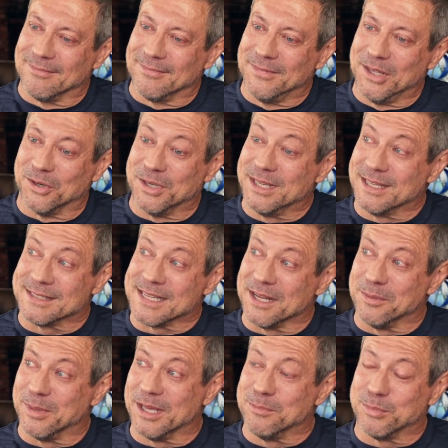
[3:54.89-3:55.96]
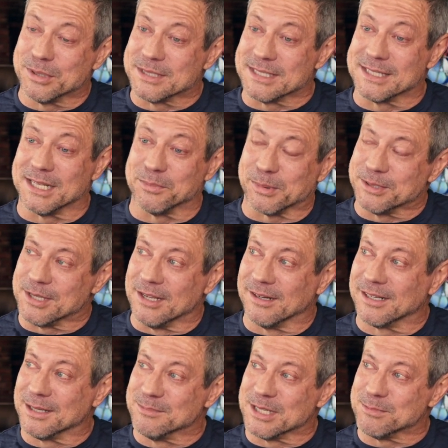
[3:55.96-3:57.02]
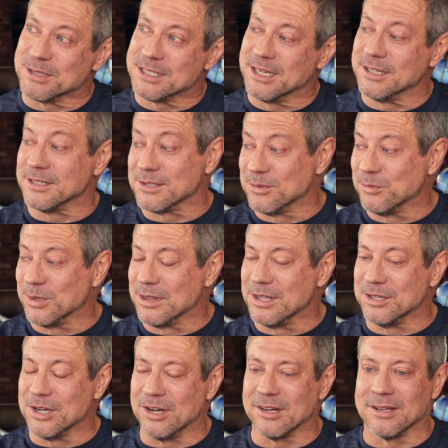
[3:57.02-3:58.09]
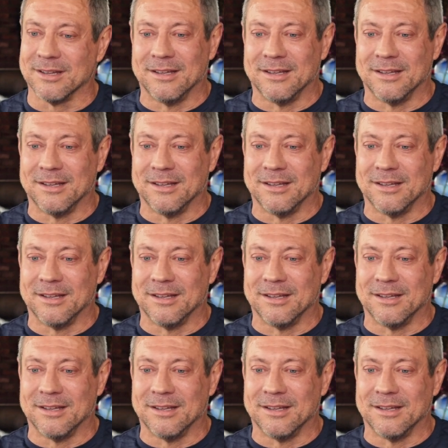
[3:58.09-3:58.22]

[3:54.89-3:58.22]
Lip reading: He gets out of bed, puts his slippers on, and comes upstairs with the dog.